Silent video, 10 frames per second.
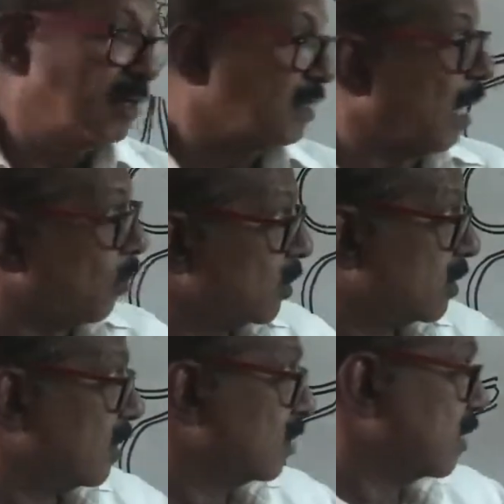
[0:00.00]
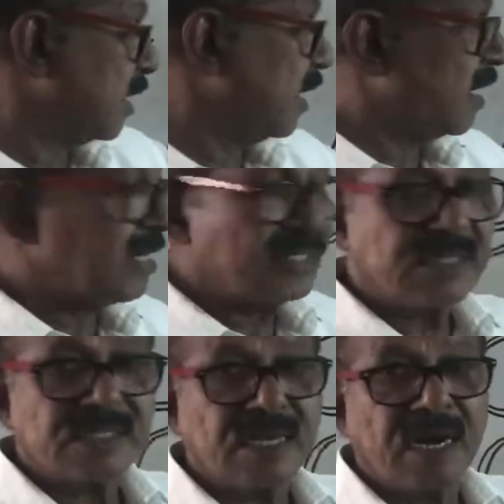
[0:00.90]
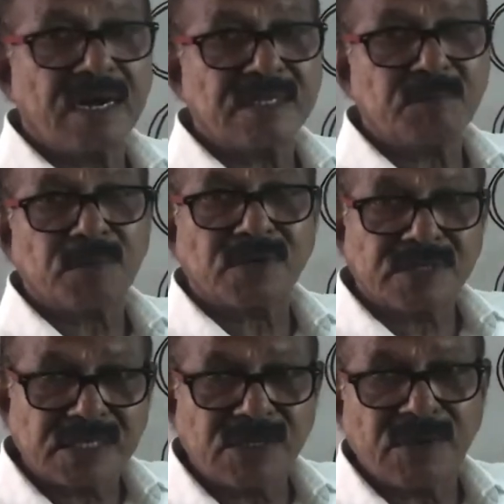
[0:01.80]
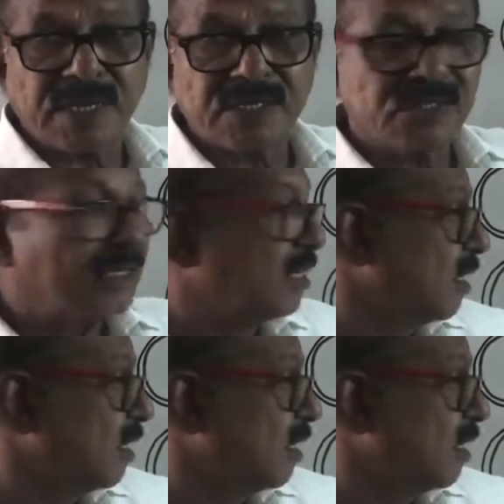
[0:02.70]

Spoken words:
The outer 3 layers are the protective layers.